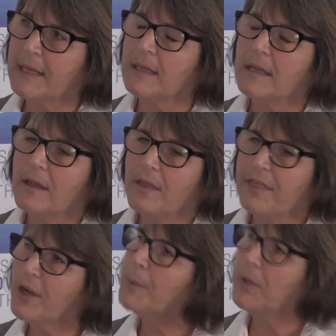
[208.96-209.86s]

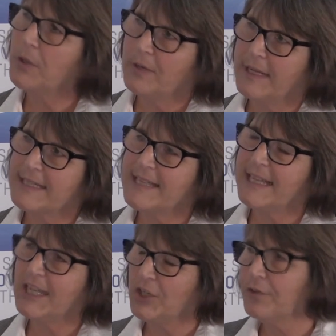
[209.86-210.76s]
therapeutics
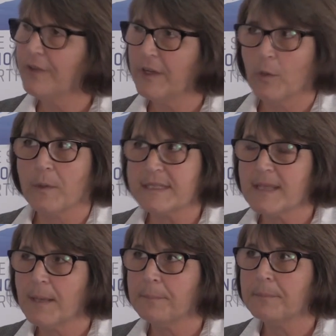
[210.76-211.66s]
that interfere with
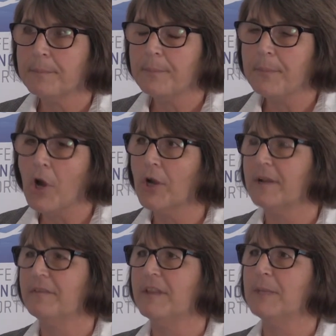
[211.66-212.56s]
some part
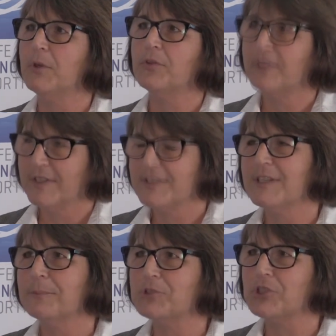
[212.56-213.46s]
of the immune
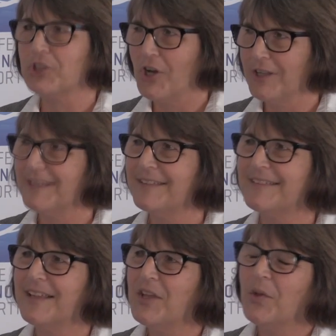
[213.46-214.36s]
system should call
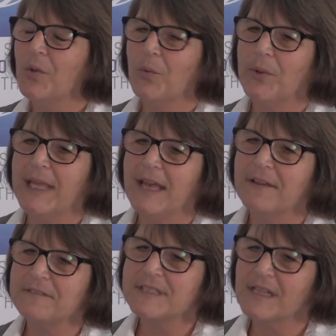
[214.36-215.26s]
us. We
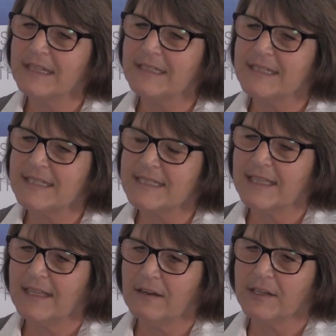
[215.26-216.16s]
have scientists
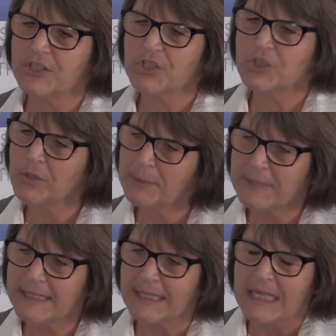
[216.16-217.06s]
that are extremely